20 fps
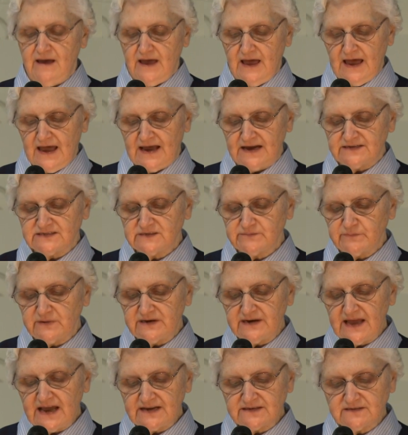as
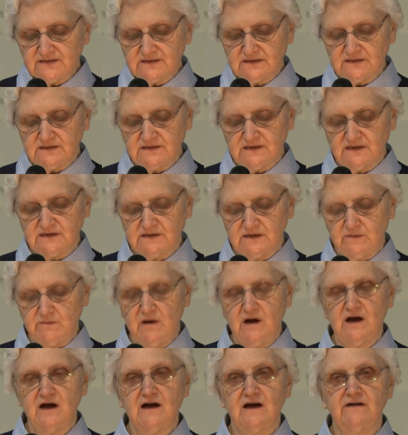
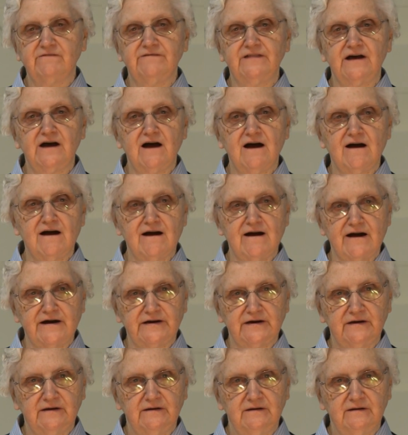monasticism of the heart,
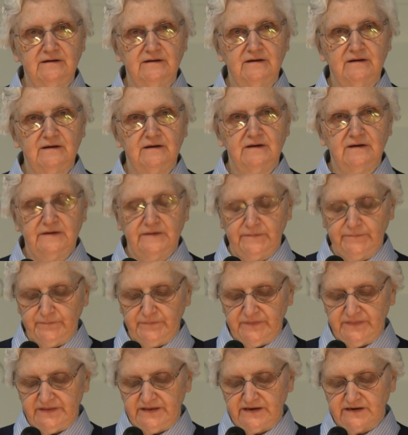
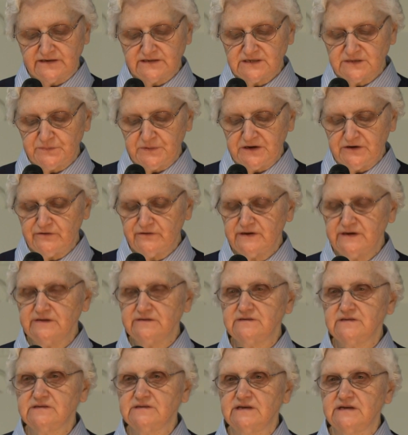the
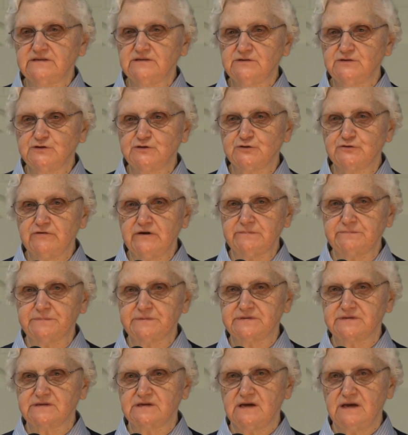experience that
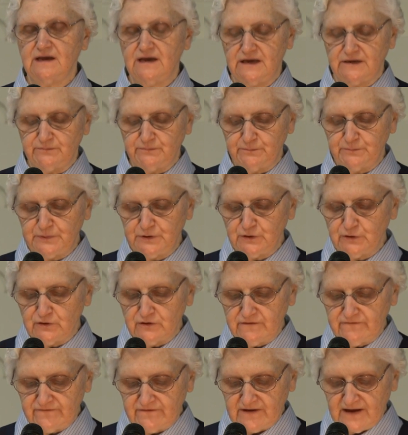strips and
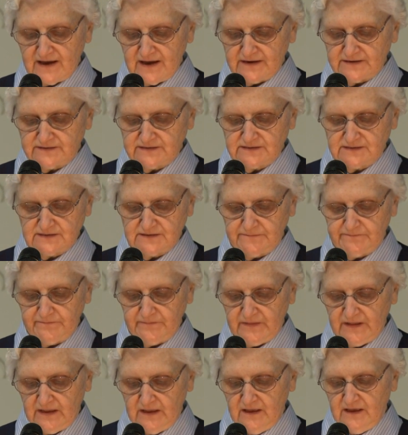purifies
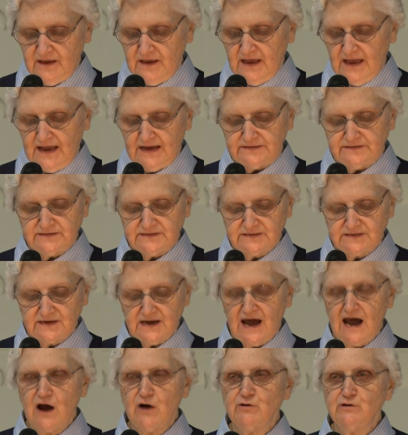and
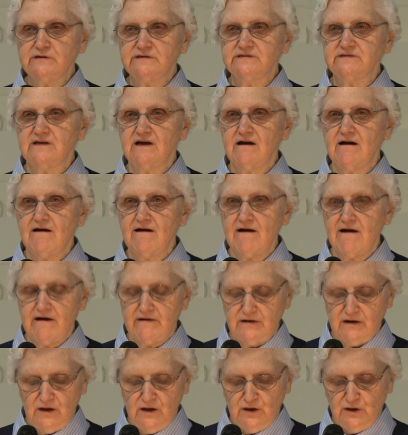scours the
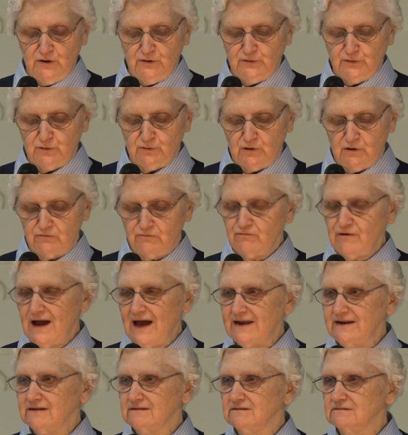heart to a
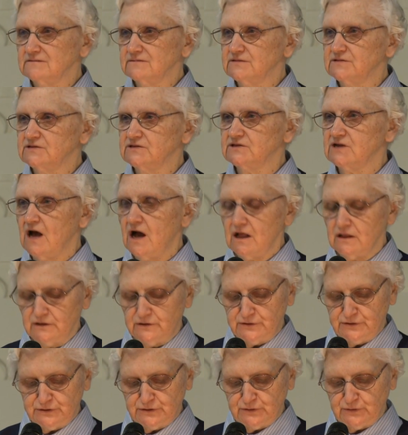radical
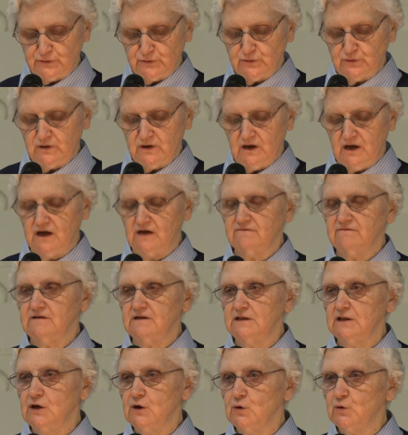solitude of
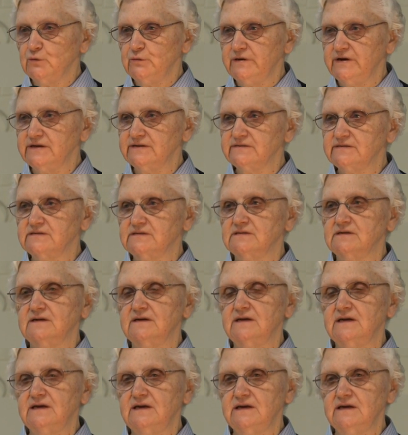
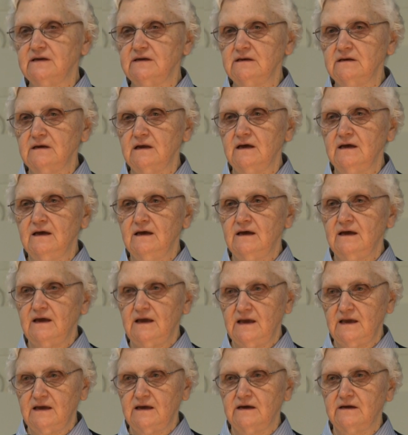aloneness in
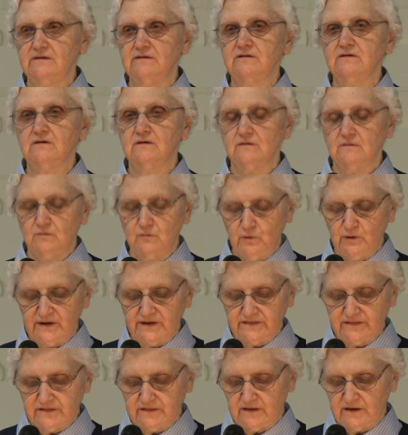and
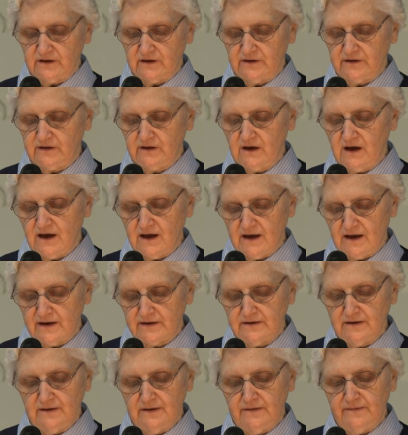with God.
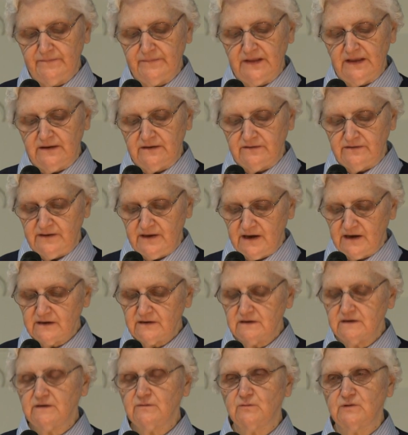
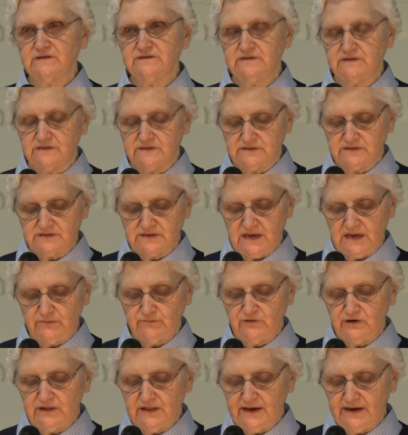Yet it was this same
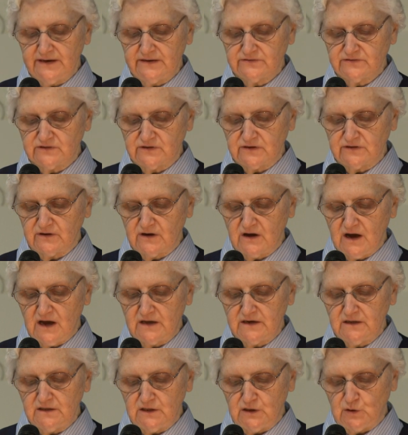reliance on God
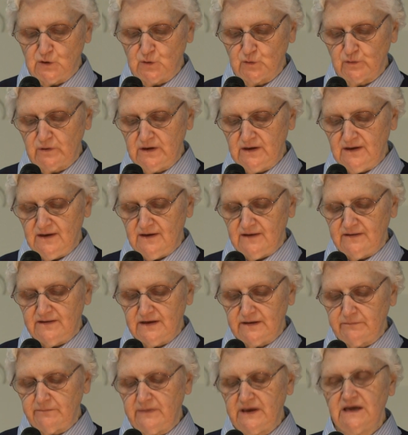alone
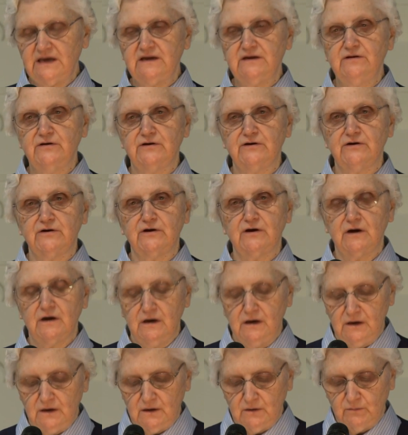that made her
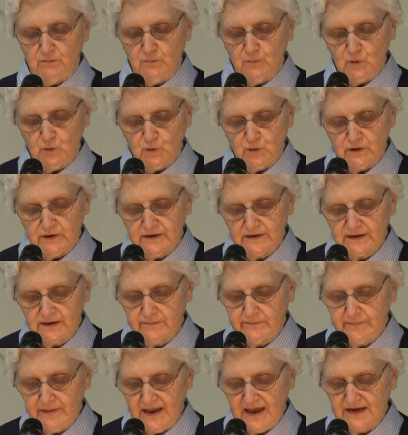more
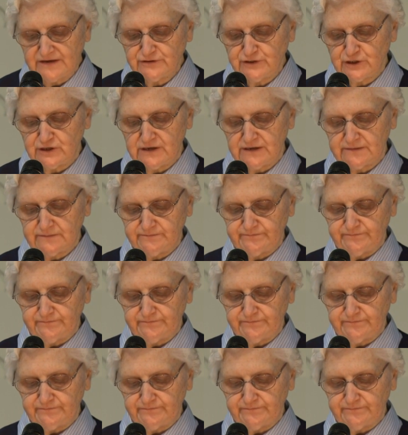compassionate.